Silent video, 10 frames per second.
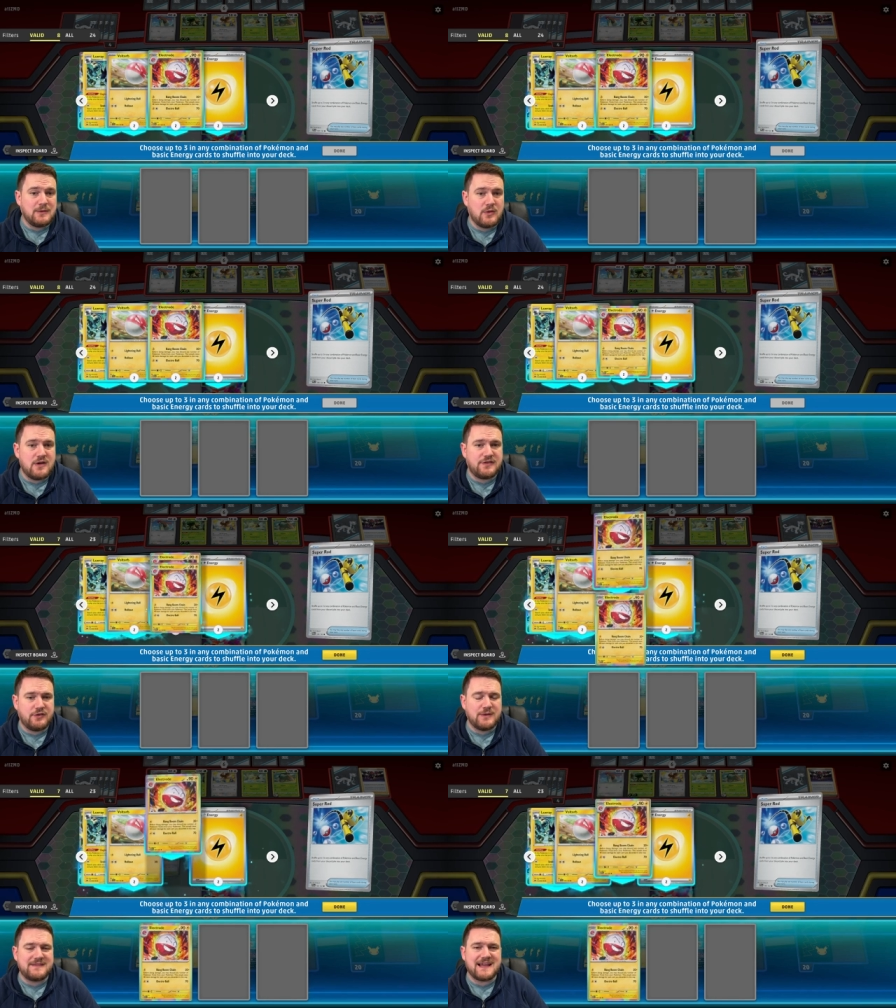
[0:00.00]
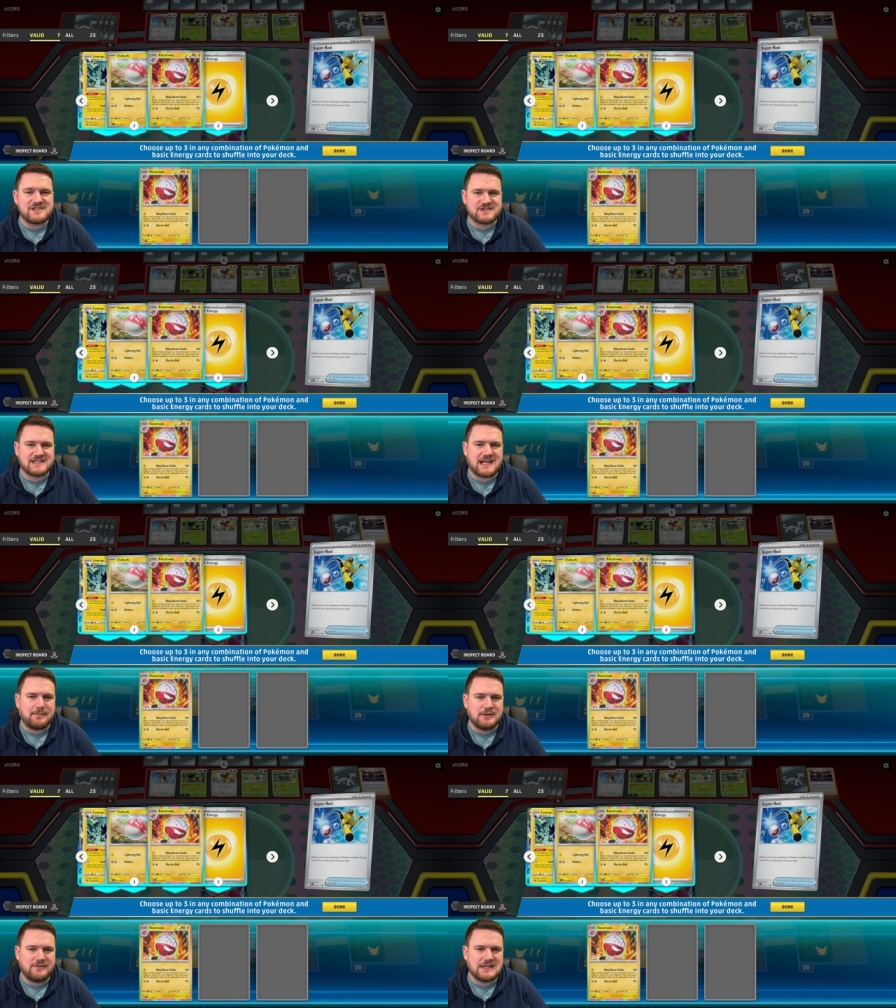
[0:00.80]
be worth doing that, just a
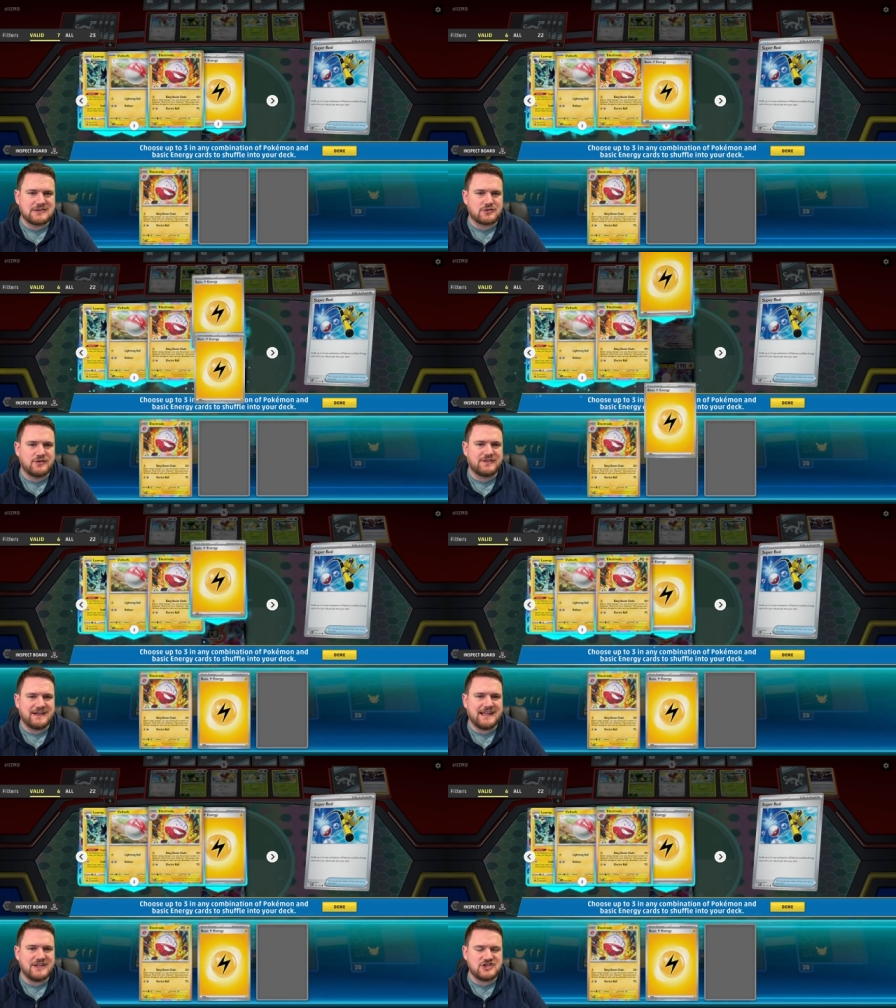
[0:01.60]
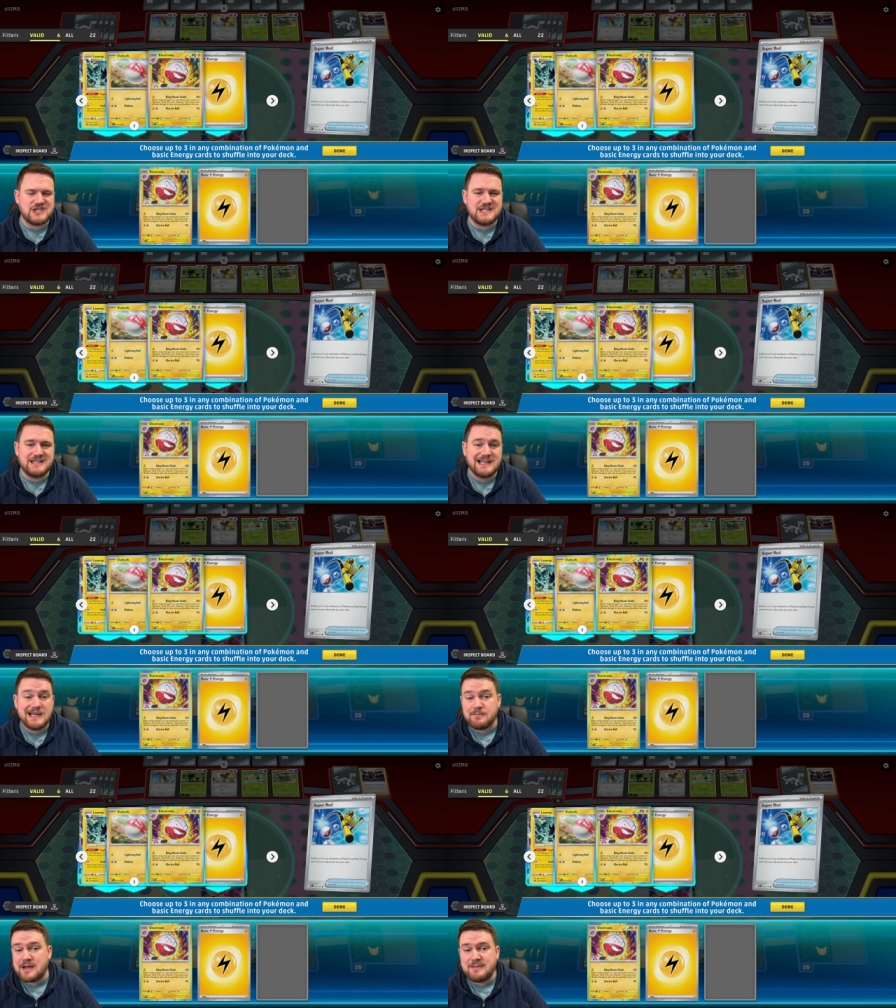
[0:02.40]
couple of electrodes and an energy in,
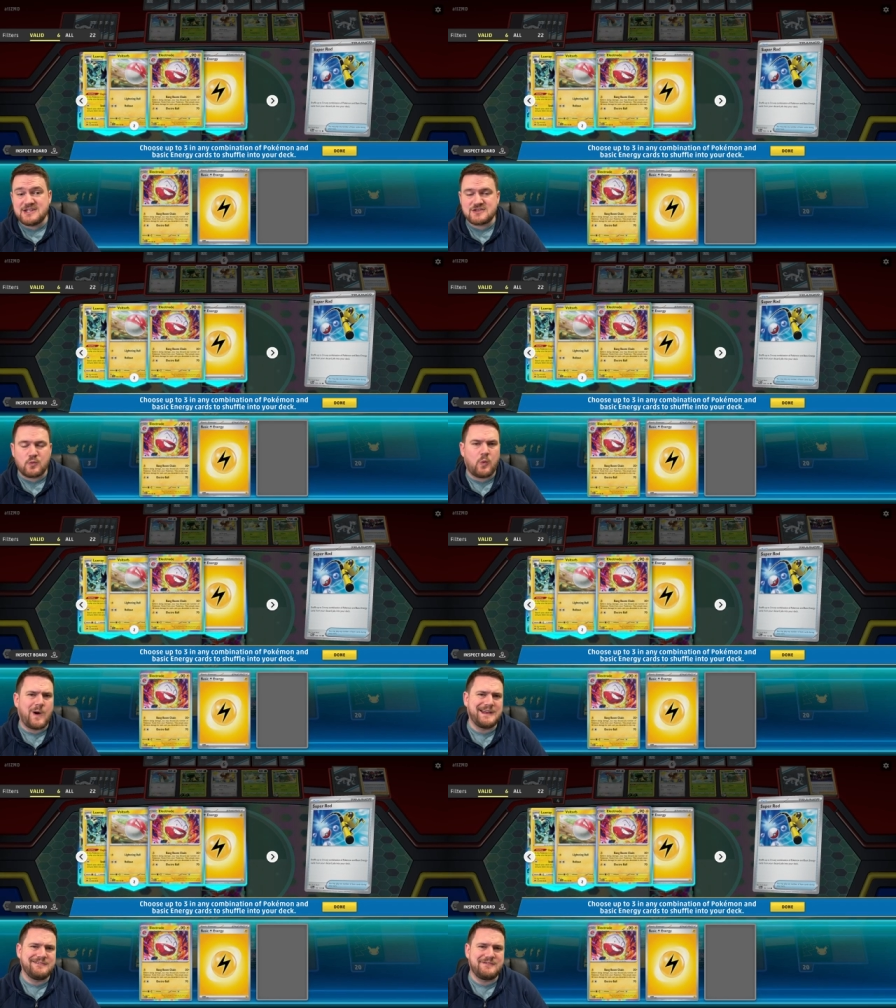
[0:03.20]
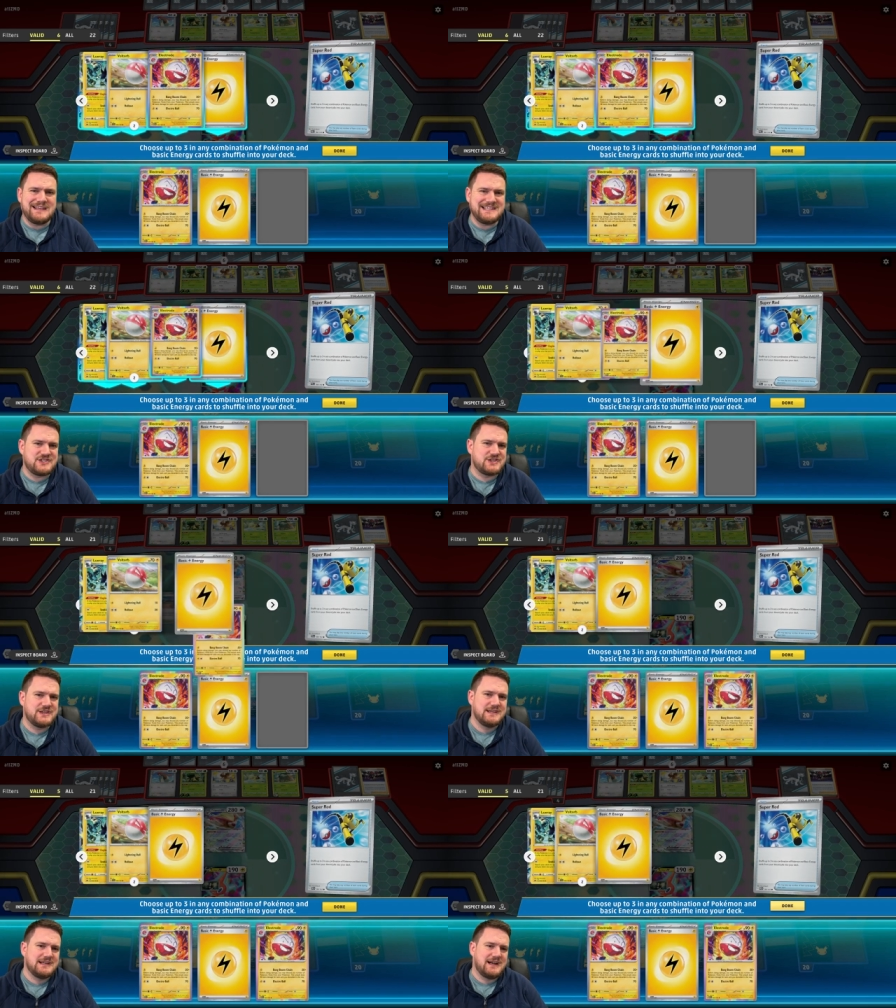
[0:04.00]
maybe just one of each.
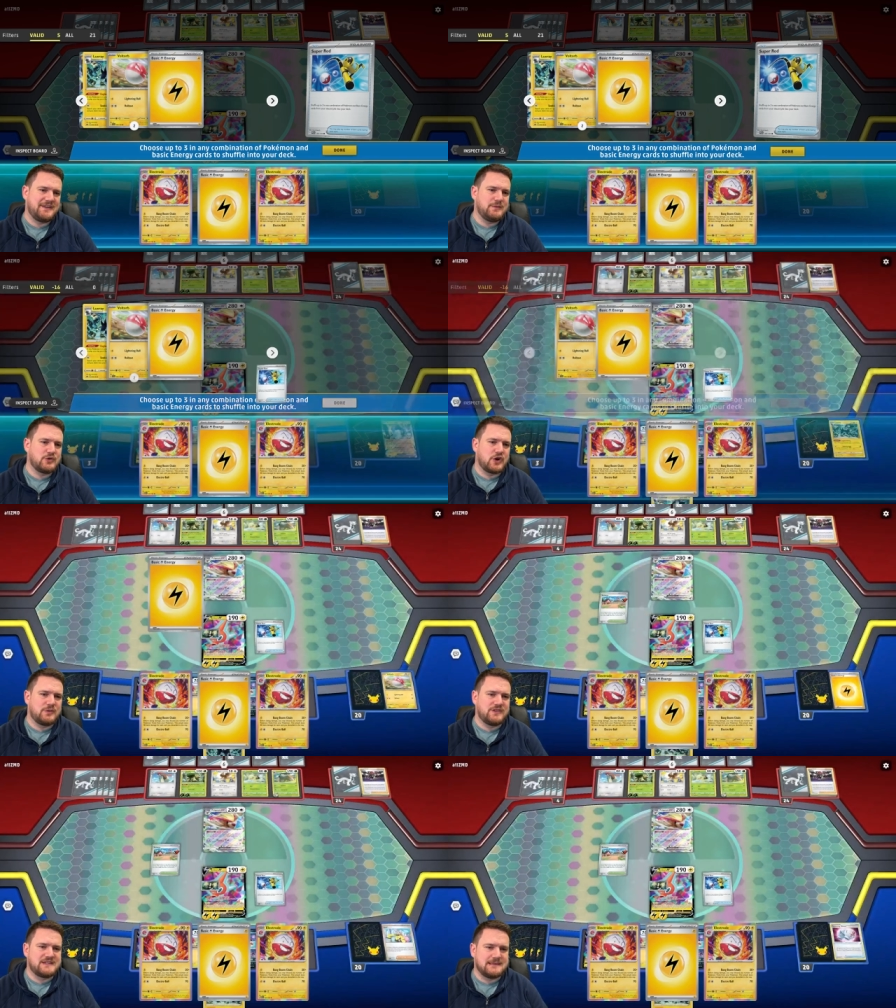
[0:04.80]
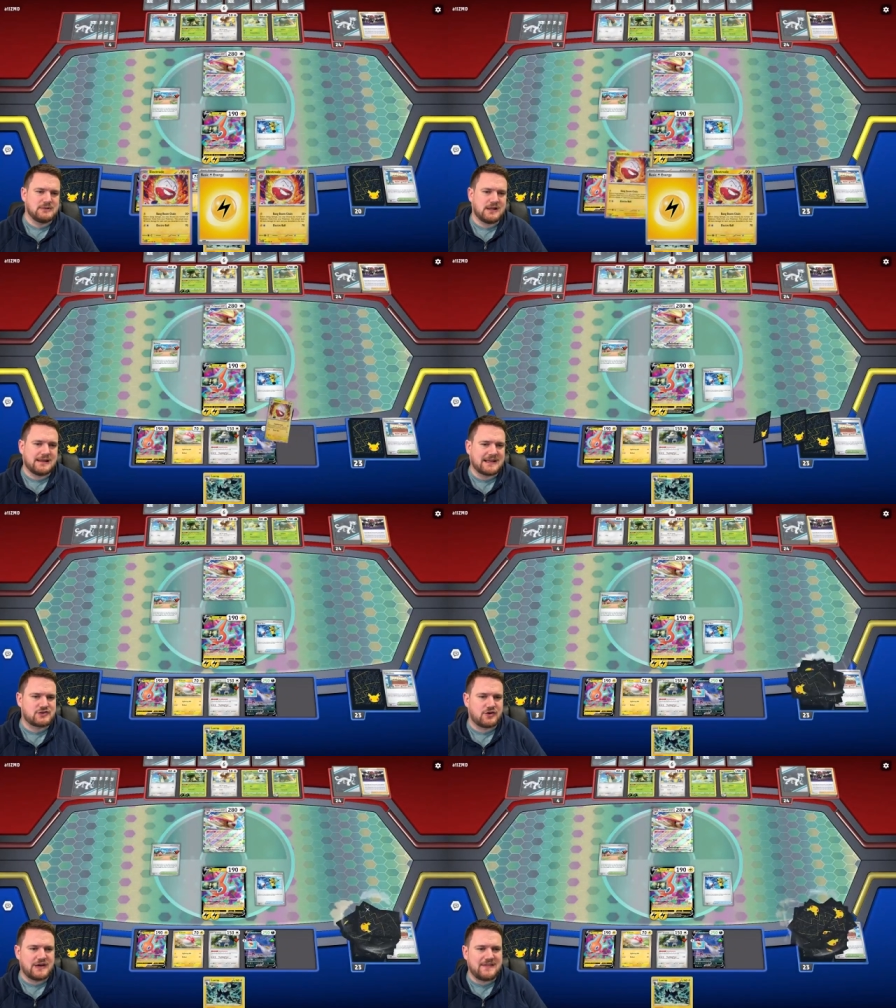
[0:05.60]
I think we'll go with the double
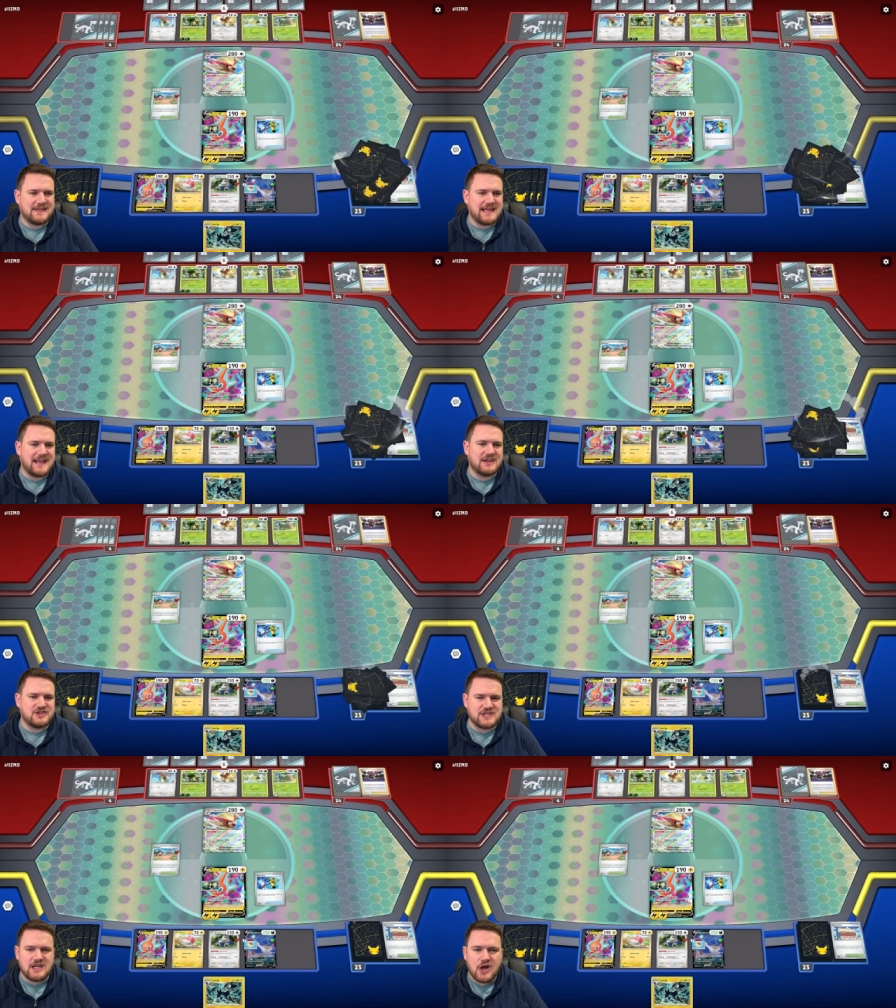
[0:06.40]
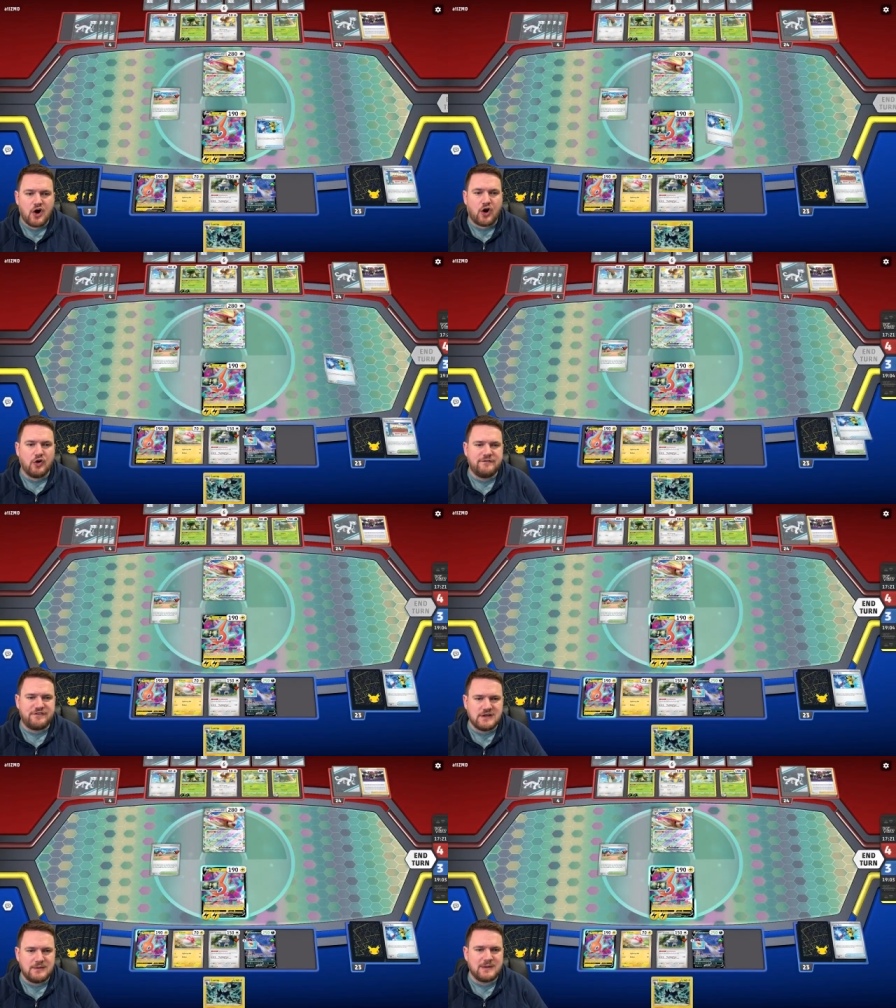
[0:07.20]
electrode and the energy.
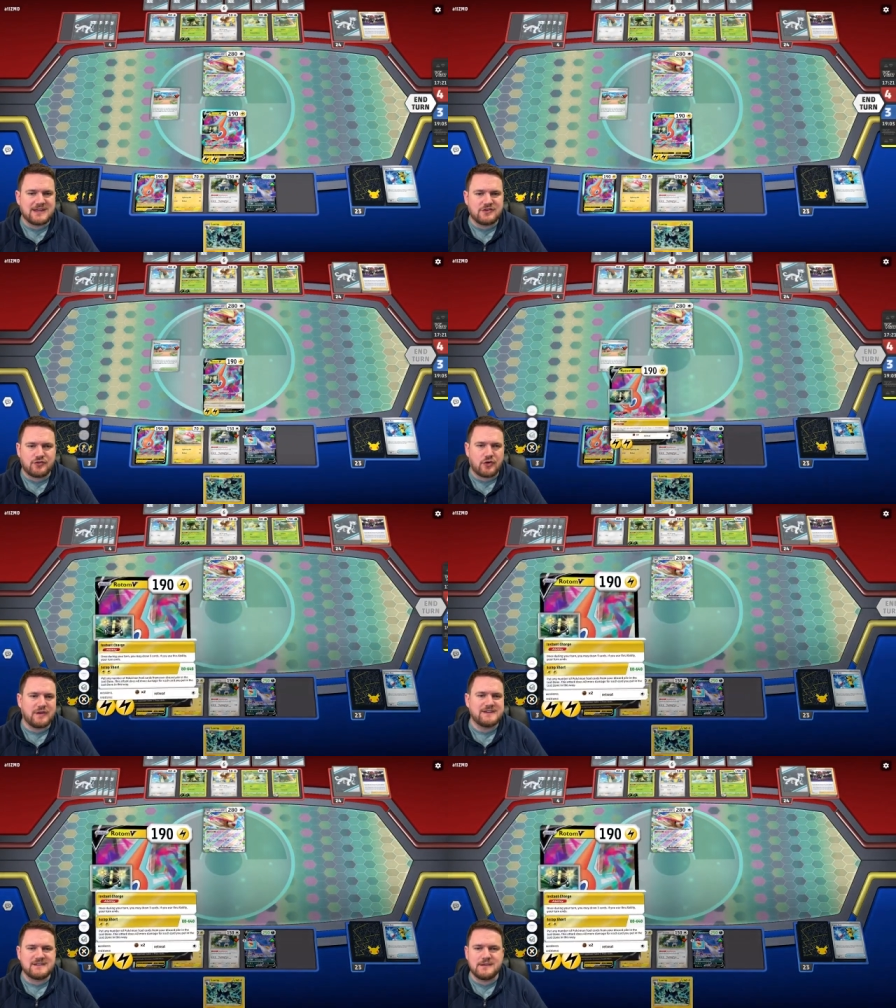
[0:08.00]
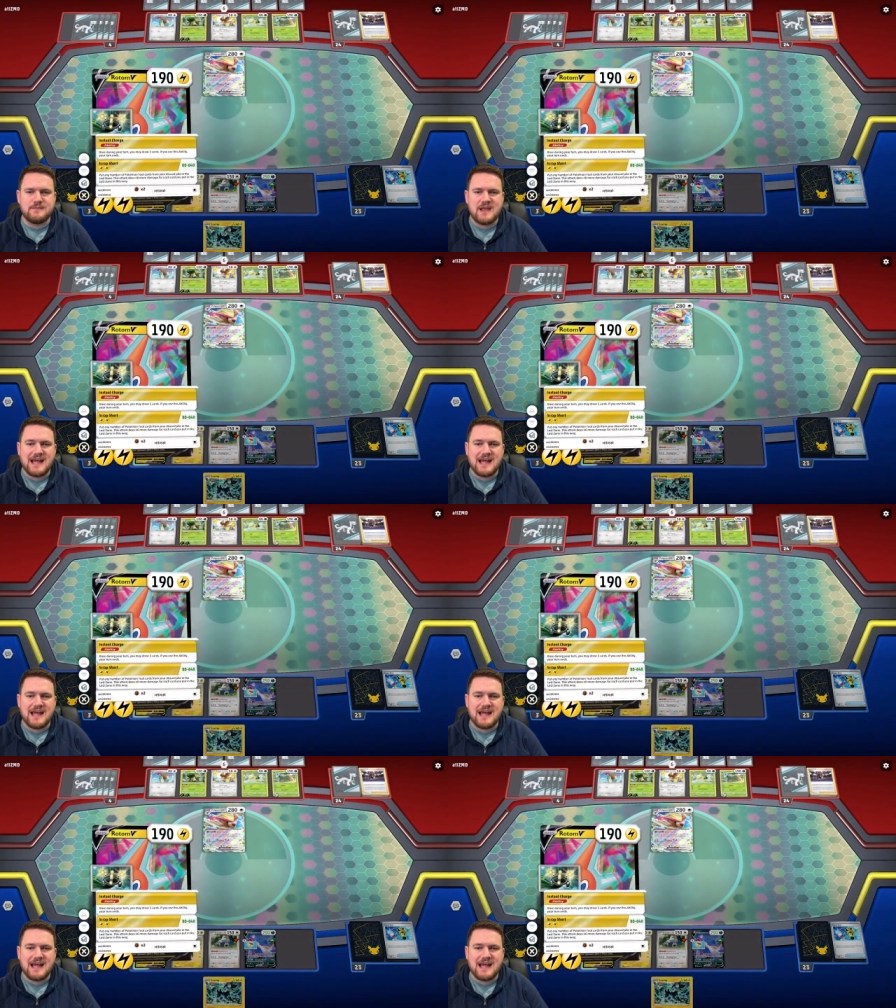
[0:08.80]
Hopefully we can draw into them.